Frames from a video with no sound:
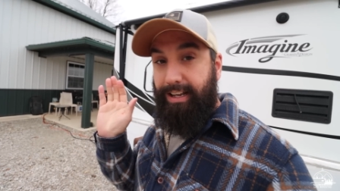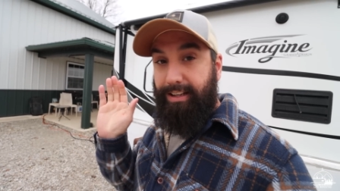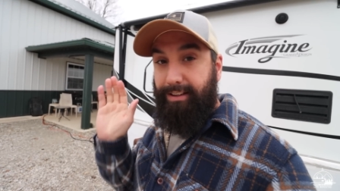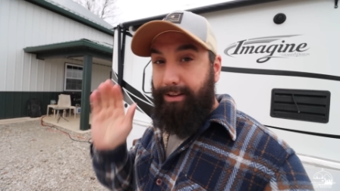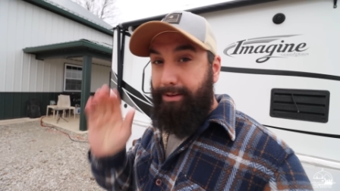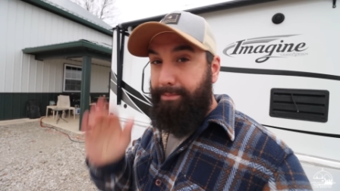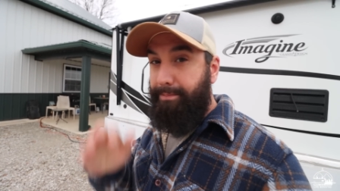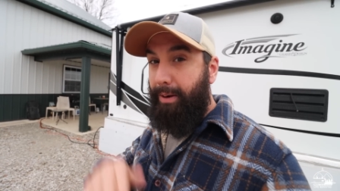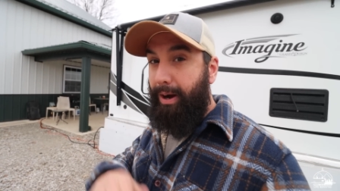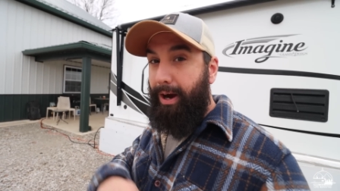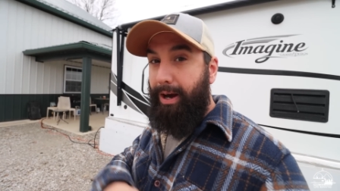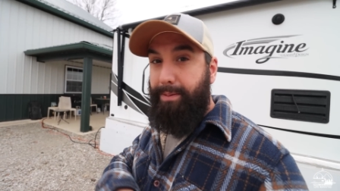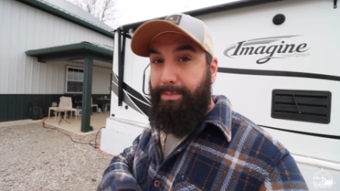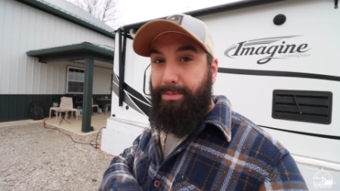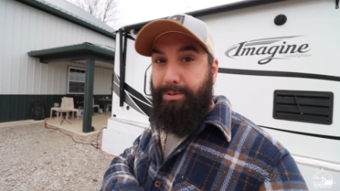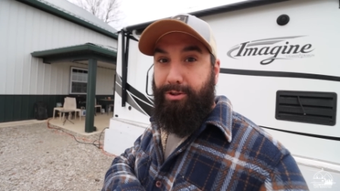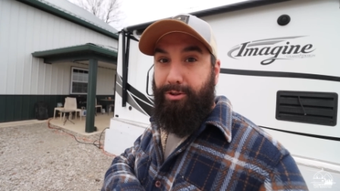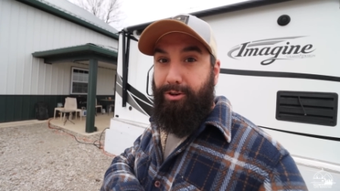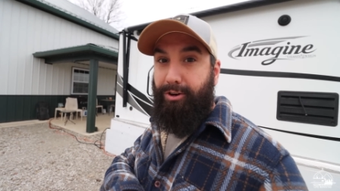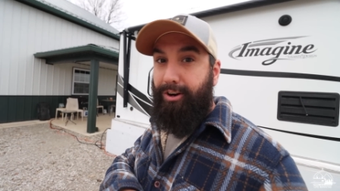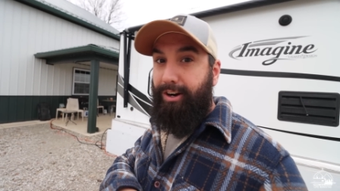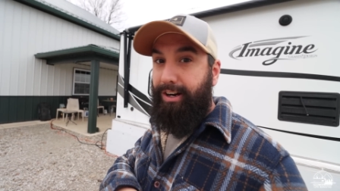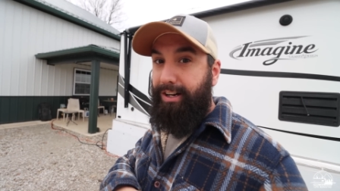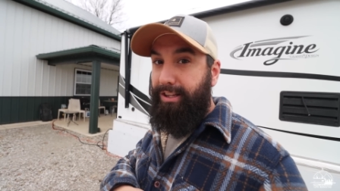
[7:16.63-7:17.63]
The pipes
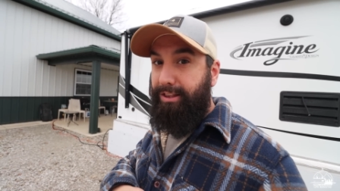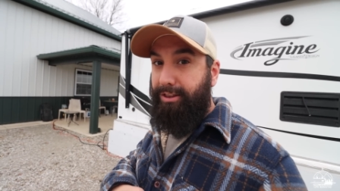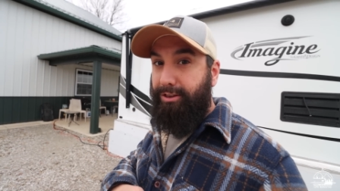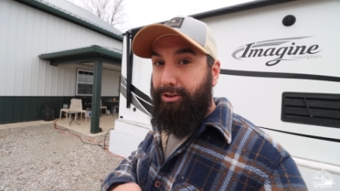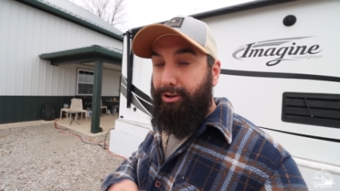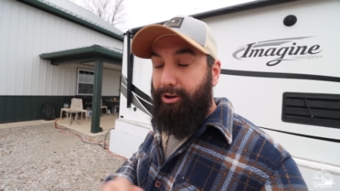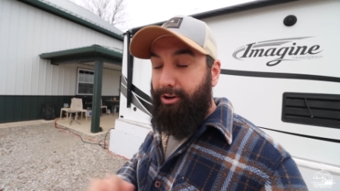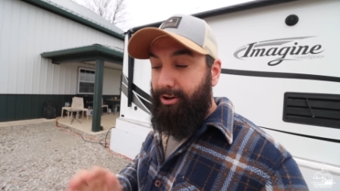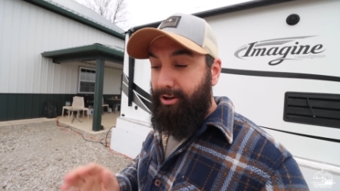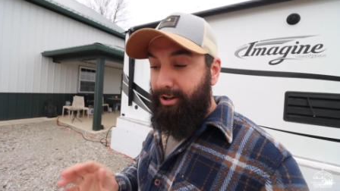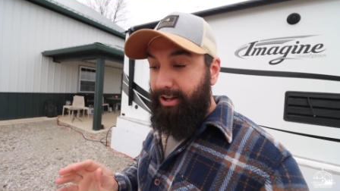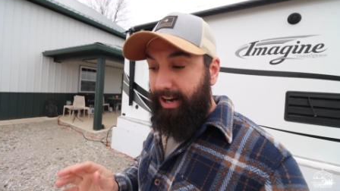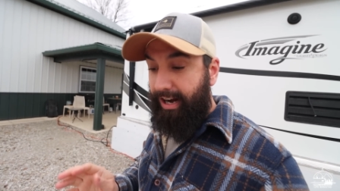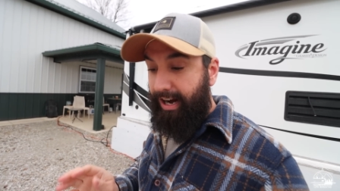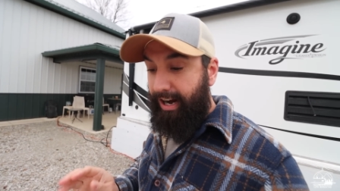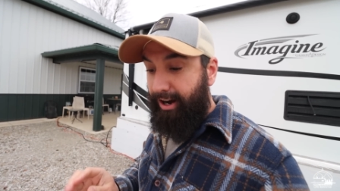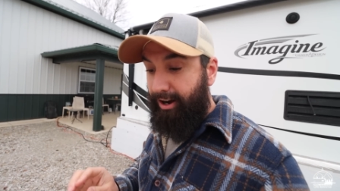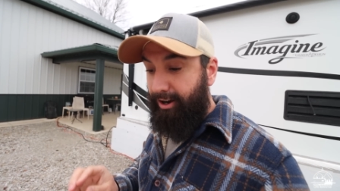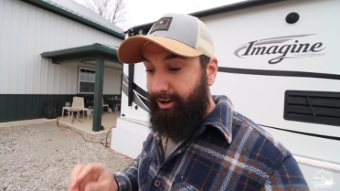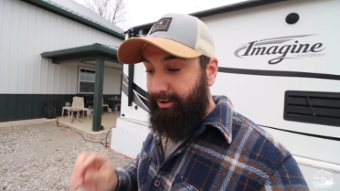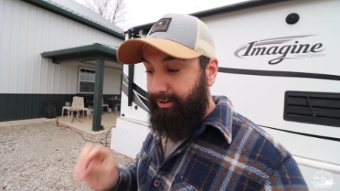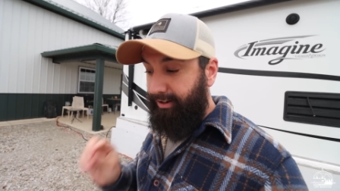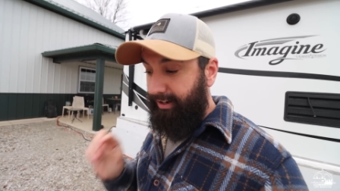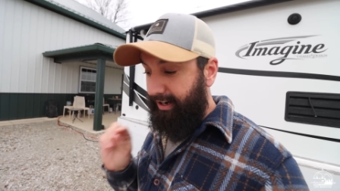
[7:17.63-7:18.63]
are already thawed
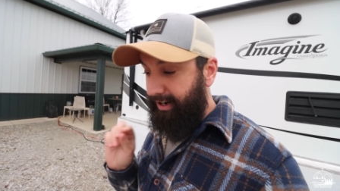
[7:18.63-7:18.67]
out.